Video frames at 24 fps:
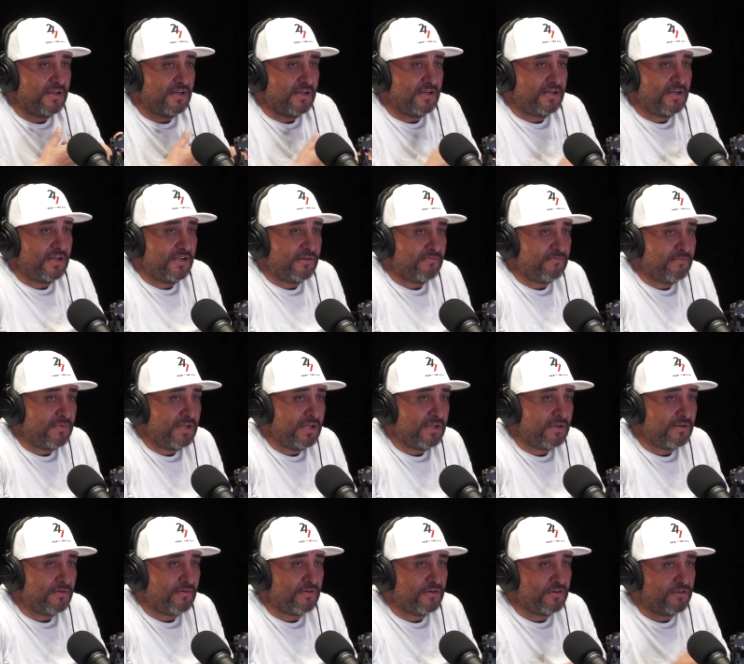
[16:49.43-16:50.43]
Leave me
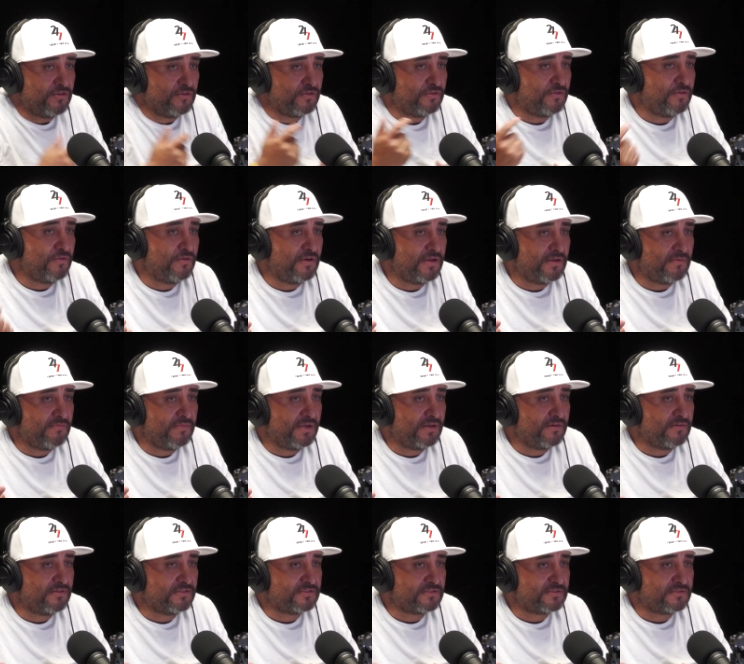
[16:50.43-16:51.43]
or you do it,
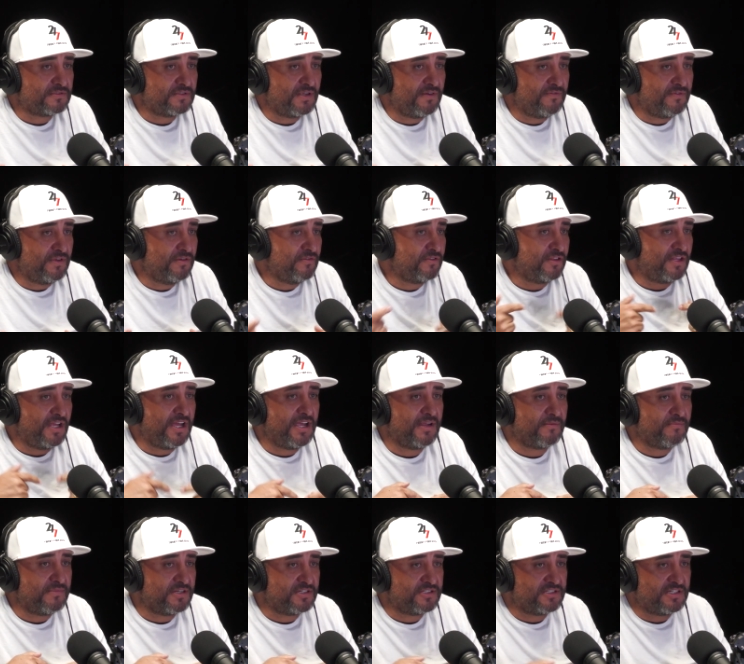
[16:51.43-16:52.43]
because if you
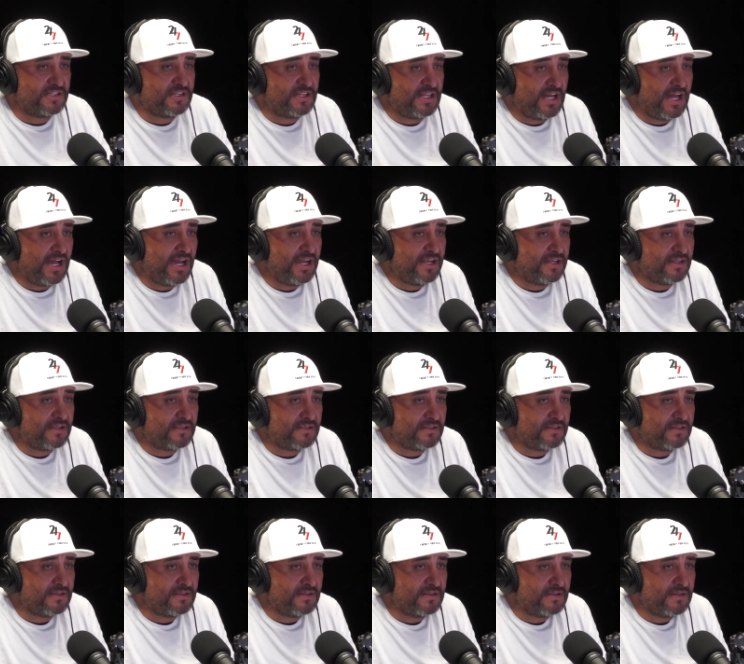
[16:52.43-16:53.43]
take me, she die,
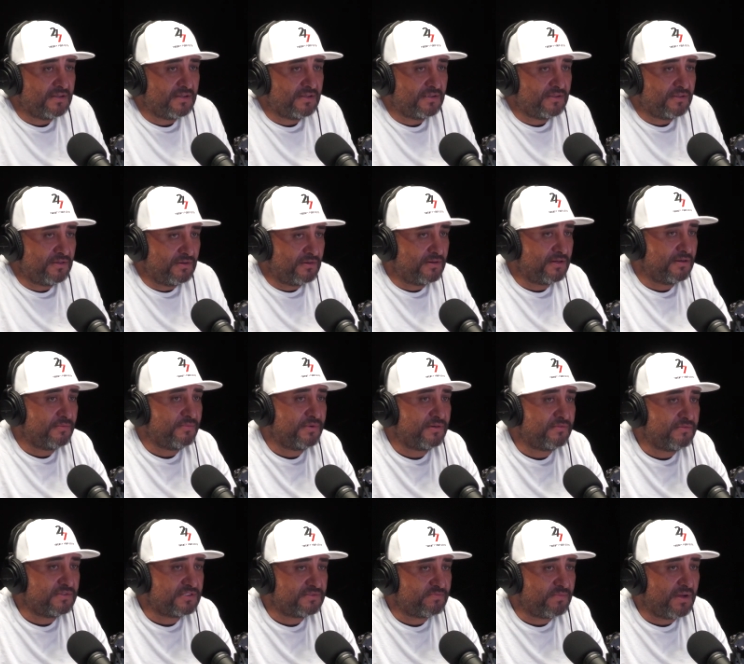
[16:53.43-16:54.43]
you're going to be
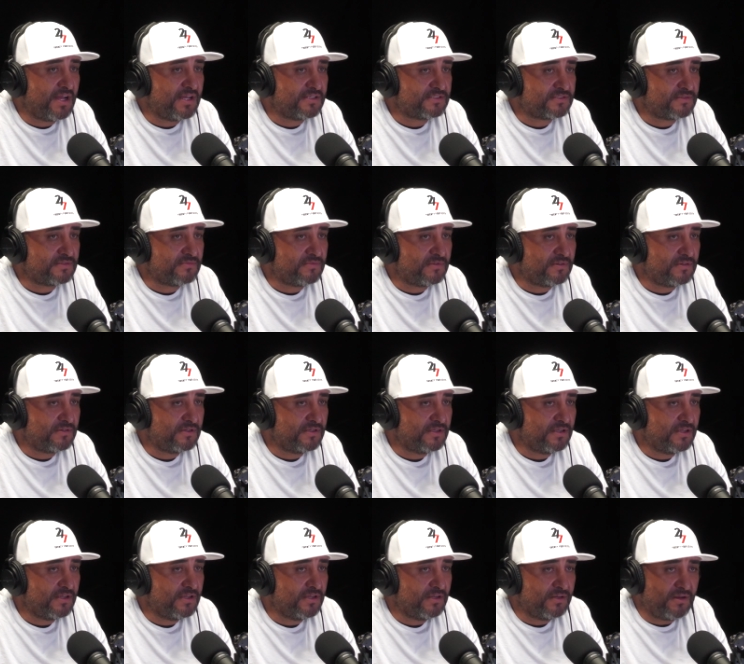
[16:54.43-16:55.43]
responsible.
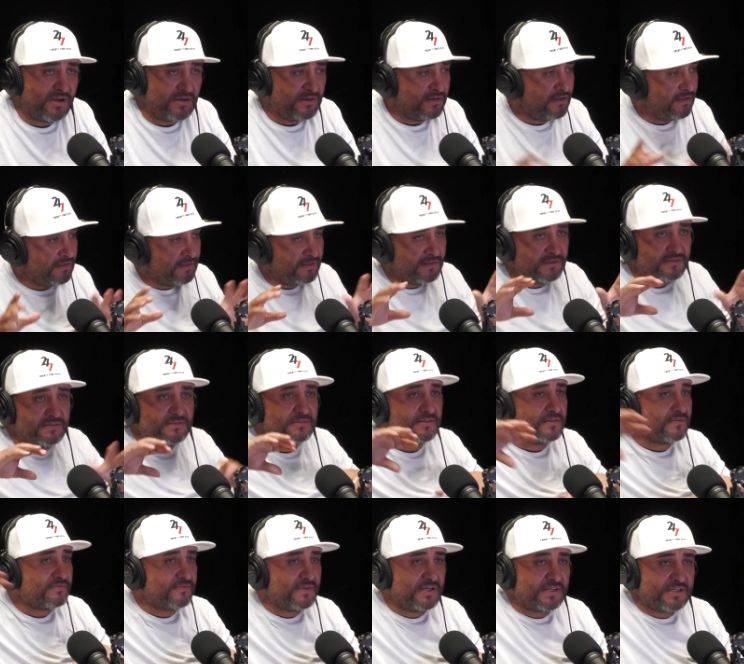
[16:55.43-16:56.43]

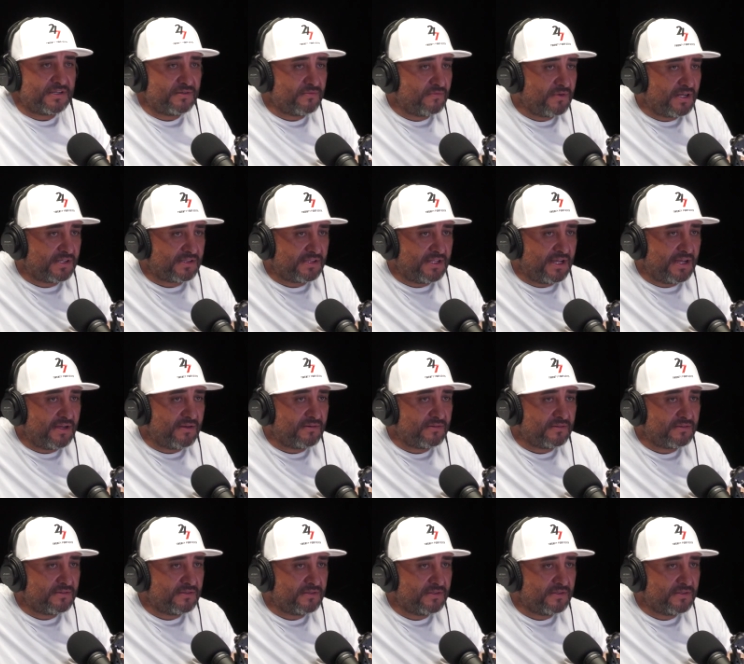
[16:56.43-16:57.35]
Oh, fucking walked out.